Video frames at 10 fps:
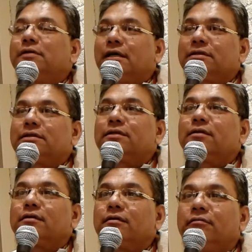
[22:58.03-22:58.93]
Yes.
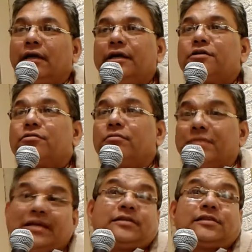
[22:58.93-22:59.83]
Very true.
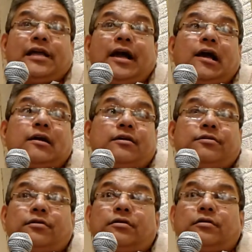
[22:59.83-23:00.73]
Because they
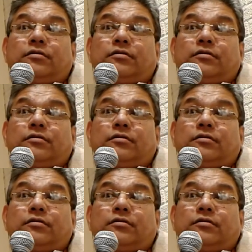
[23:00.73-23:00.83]
are